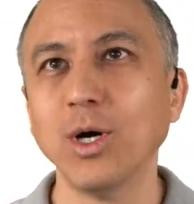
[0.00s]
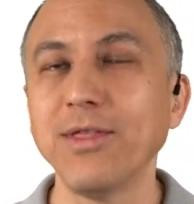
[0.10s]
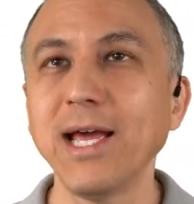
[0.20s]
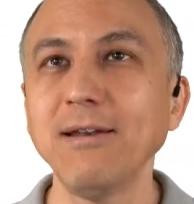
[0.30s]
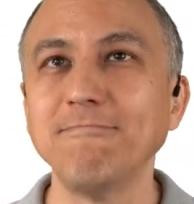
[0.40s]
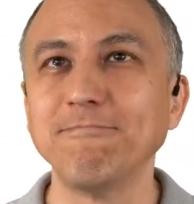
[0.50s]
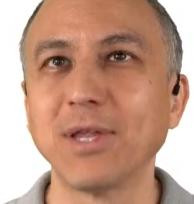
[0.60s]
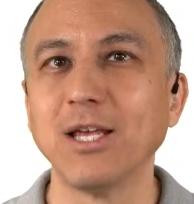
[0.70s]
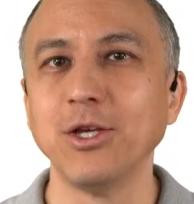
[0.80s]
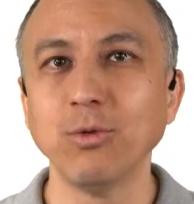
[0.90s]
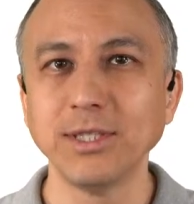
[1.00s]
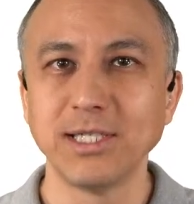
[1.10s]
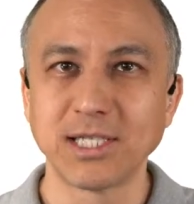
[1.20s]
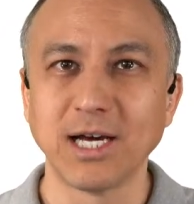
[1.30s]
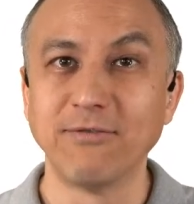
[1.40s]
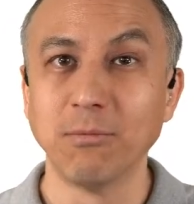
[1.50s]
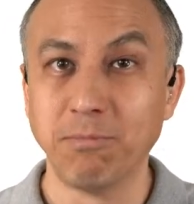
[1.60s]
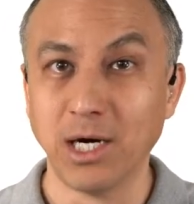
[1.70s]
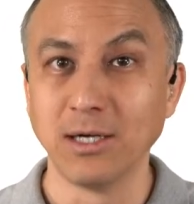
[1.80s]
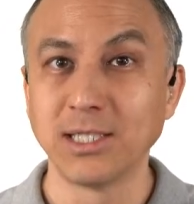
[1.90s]
Well, then you will discover
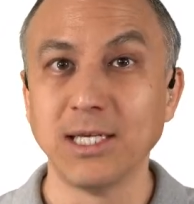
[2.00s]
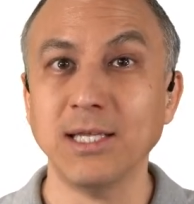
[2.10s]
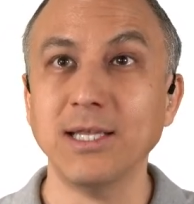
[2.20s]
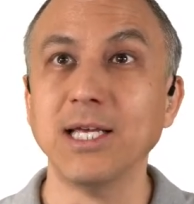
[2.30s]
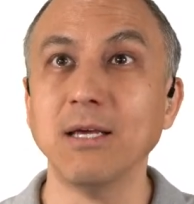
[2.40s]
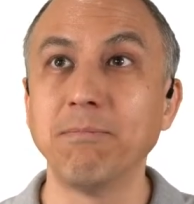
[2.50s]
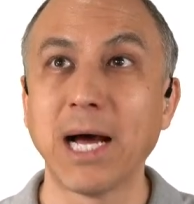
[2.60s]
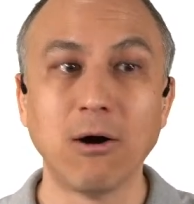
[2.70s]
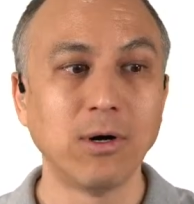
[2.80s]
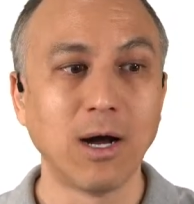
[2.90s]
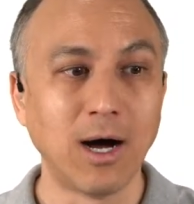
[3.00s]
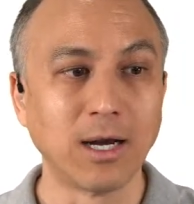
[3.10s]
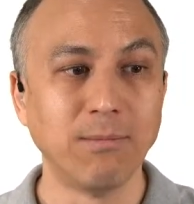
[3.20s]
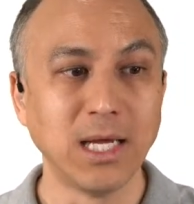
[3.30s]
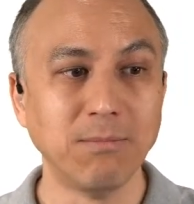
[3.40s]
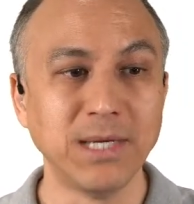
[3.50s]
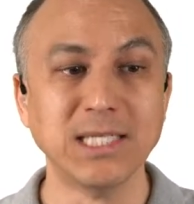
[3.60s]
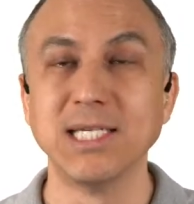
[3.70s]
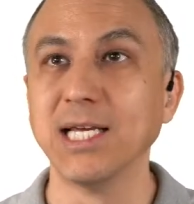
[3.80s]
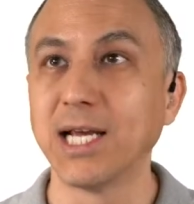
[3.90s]
bugs in the Power Automate
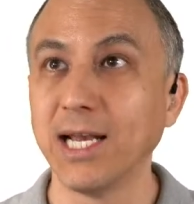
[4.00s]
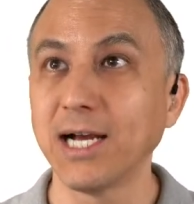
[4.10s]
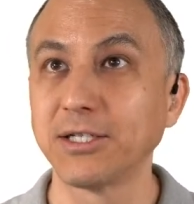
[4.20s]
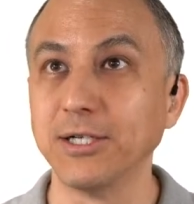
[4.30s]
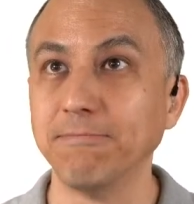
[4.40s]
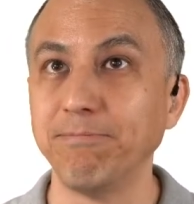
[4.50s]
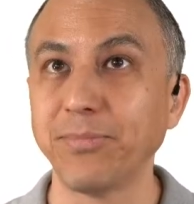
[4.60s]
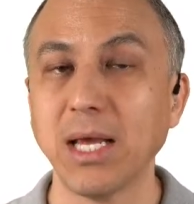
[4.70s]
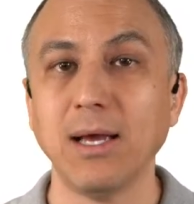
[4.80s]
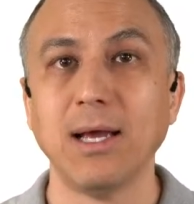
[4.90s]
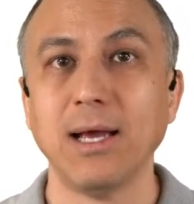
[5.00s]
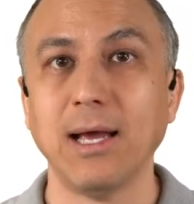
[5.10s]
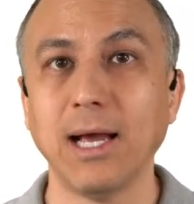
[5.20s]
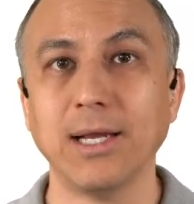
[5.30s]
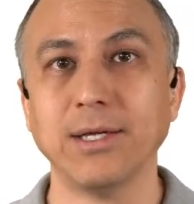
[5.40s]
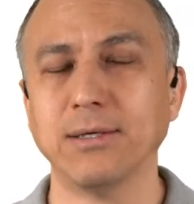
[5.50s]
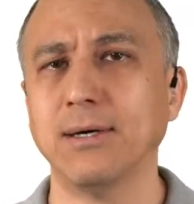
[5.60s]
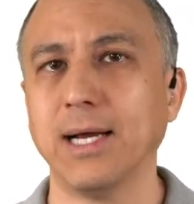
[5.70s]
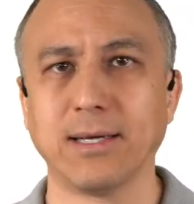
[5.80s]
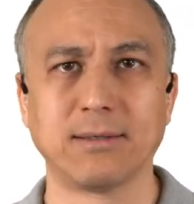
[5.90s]
BC connector. And you're
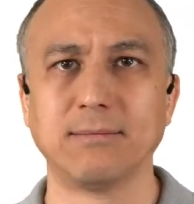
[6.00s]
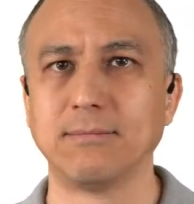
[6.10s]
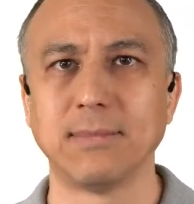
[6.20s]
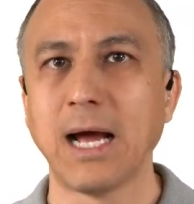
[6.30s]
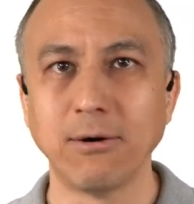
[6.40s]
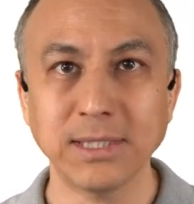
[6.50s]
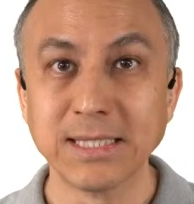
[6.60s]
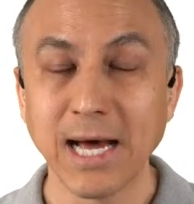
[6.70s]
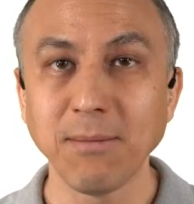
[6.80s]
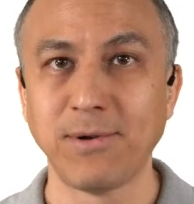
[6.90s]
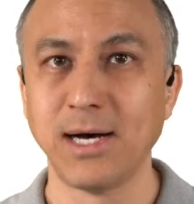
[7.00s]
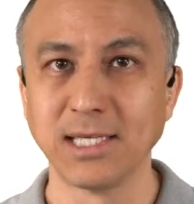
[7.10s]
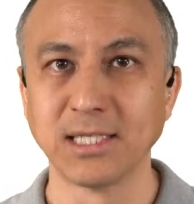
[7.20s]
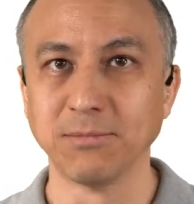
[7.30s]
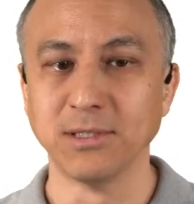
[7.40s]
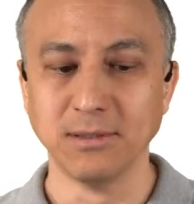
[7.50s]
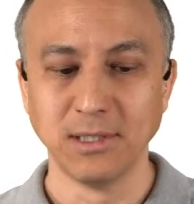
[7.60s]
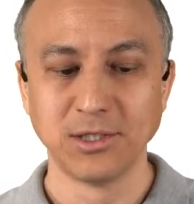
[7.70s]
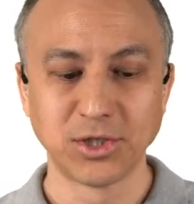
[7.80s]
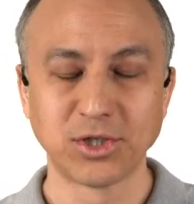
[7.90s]
like, how is that possible?
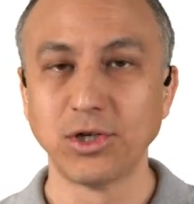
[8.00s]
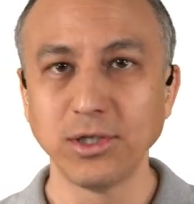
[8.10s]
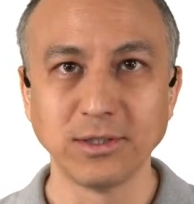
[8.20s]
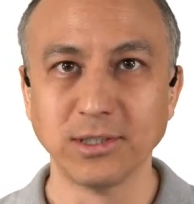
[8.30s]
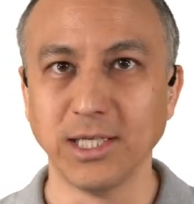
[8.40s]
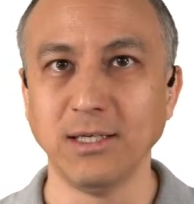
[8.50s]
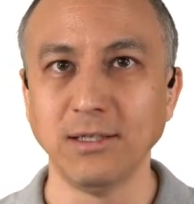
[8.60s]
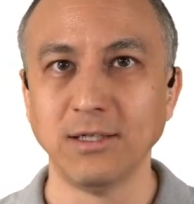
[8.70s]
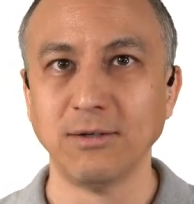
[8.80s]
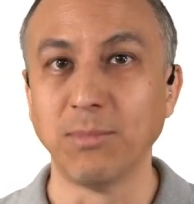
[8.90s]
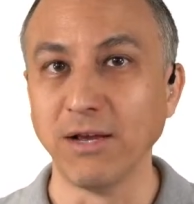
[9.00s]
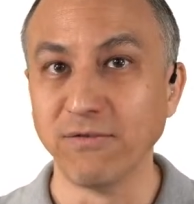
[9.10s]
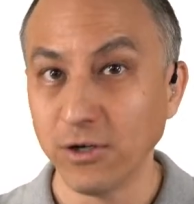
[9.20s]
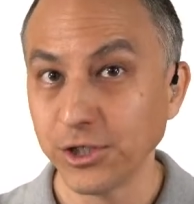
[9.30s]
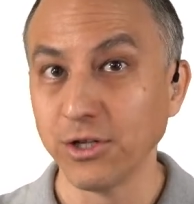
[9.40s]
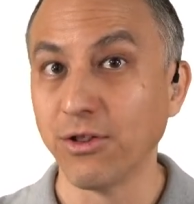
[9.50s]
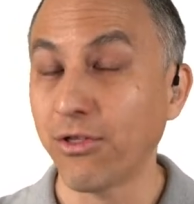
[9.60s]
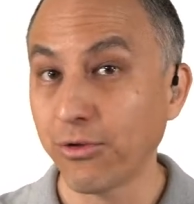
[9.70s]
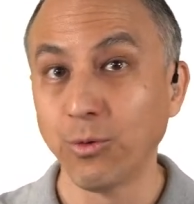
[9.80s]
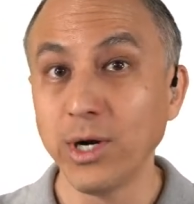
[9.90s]
Certainly, by version
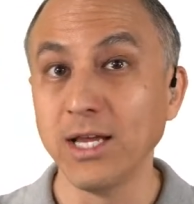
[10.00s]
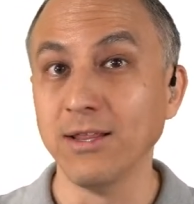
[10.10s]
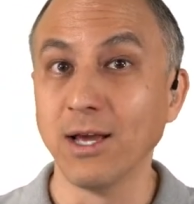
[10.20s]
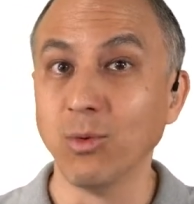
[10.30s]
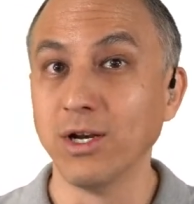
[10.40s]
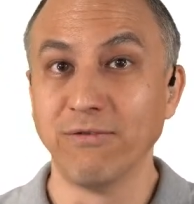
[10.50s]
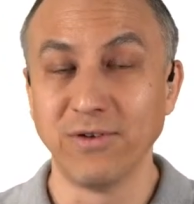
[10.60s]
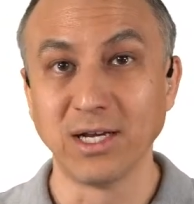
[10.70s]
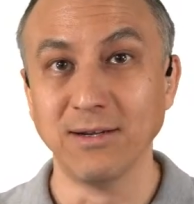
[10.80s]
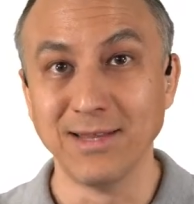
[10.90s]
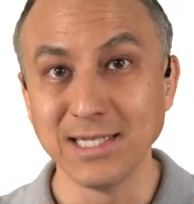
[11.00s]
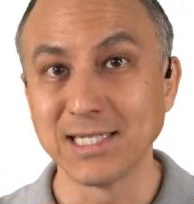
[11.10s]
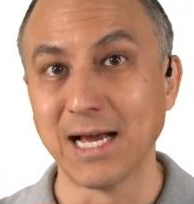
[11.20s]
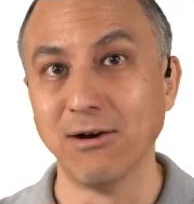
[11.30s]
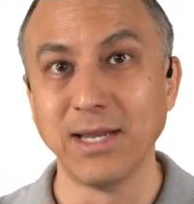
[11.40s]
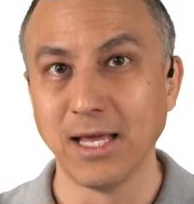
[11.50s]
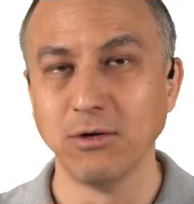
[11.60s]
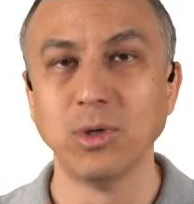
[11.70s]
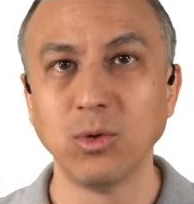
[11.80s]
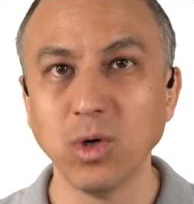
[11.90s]
3, they would have figured this out
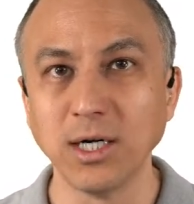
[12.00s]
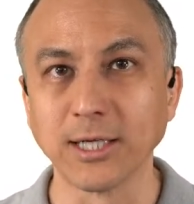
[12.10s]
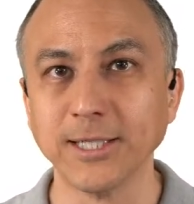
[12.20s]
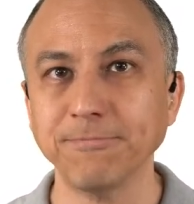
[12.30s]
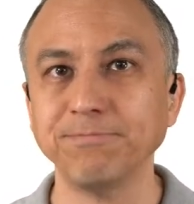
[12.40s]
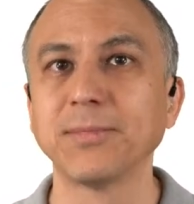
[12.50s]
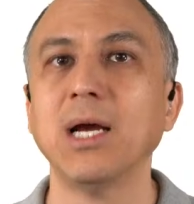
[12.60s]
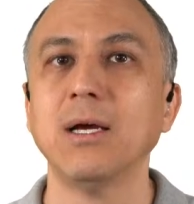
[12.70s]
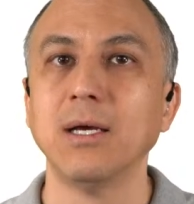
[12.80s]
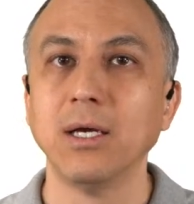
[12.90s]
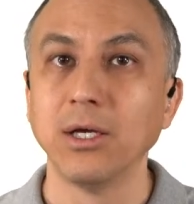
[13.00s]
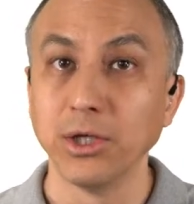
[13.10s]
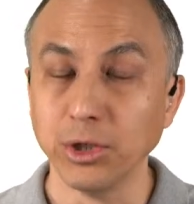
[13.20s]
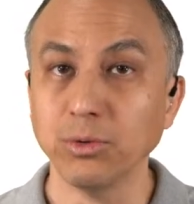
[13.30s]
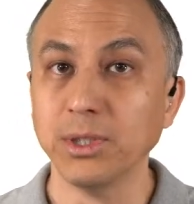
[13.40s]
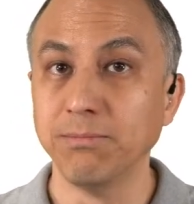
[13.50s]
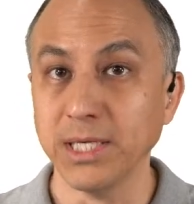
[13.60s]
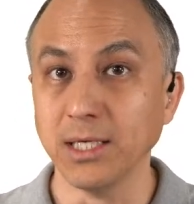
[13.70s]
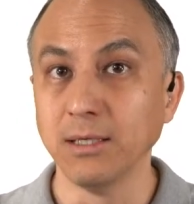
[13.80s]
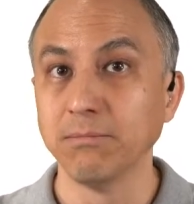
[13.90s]
and it would work. You
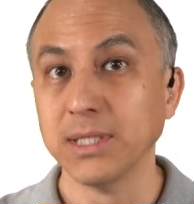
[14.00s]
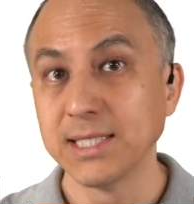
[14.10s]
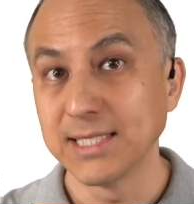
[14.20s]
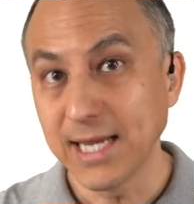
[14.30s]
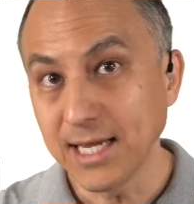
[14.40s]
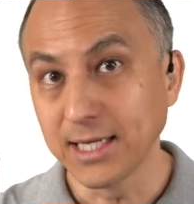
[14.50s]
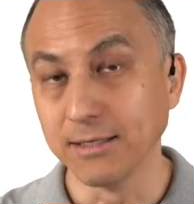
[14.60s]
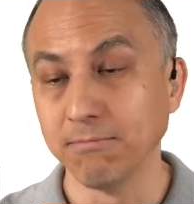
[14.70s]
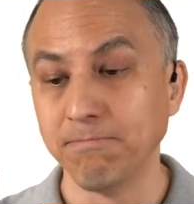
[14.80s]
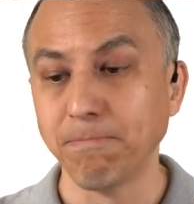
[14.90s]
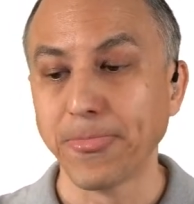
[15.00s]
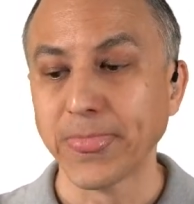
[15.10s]
would be mistaken.